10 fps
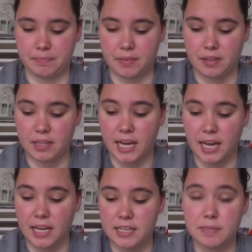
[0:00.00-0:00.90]

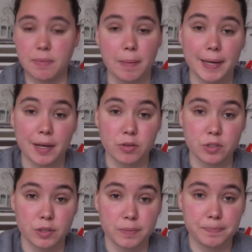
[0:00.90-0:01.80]
that is about my
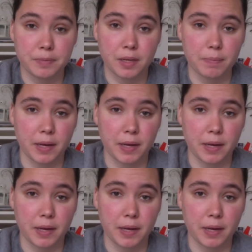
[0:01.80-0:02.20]
altar and